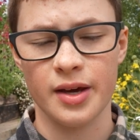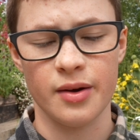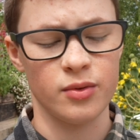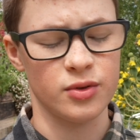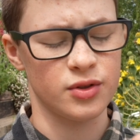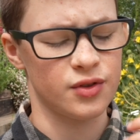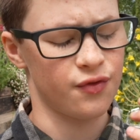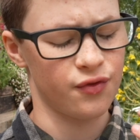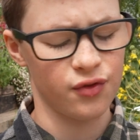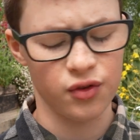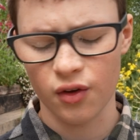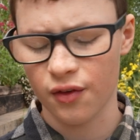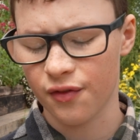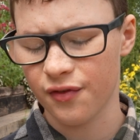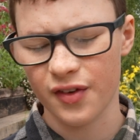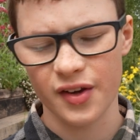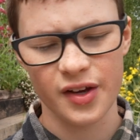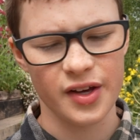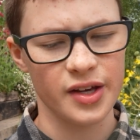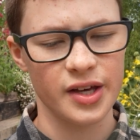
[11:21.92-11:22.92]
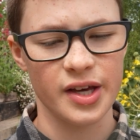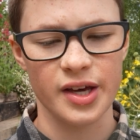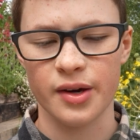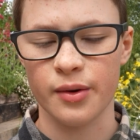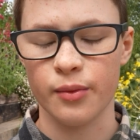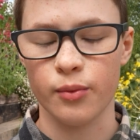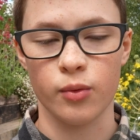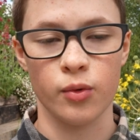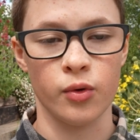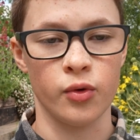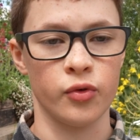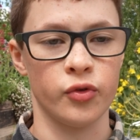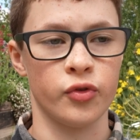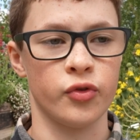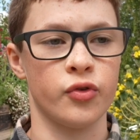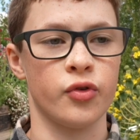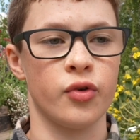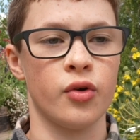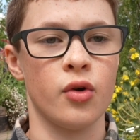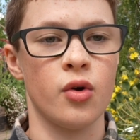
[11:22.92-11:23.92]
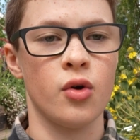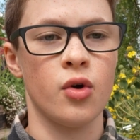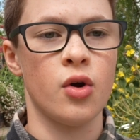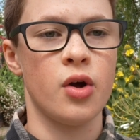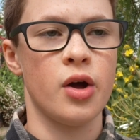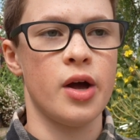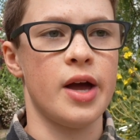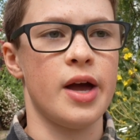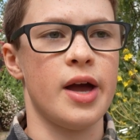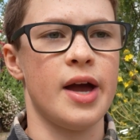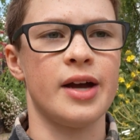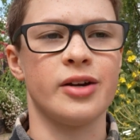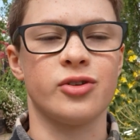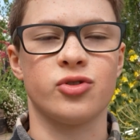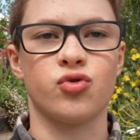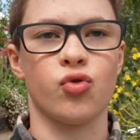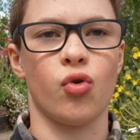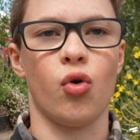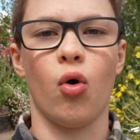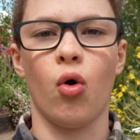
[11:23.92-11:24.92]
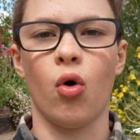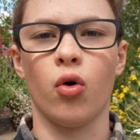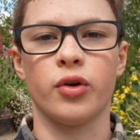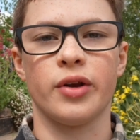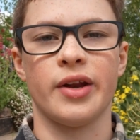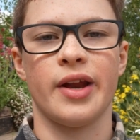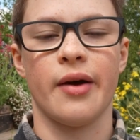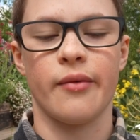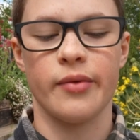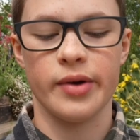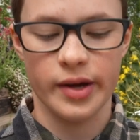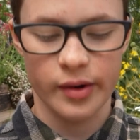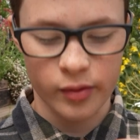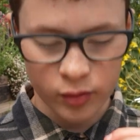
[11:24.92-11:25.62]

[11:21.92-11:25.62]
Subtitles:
It was fluffy, it was extraordinary.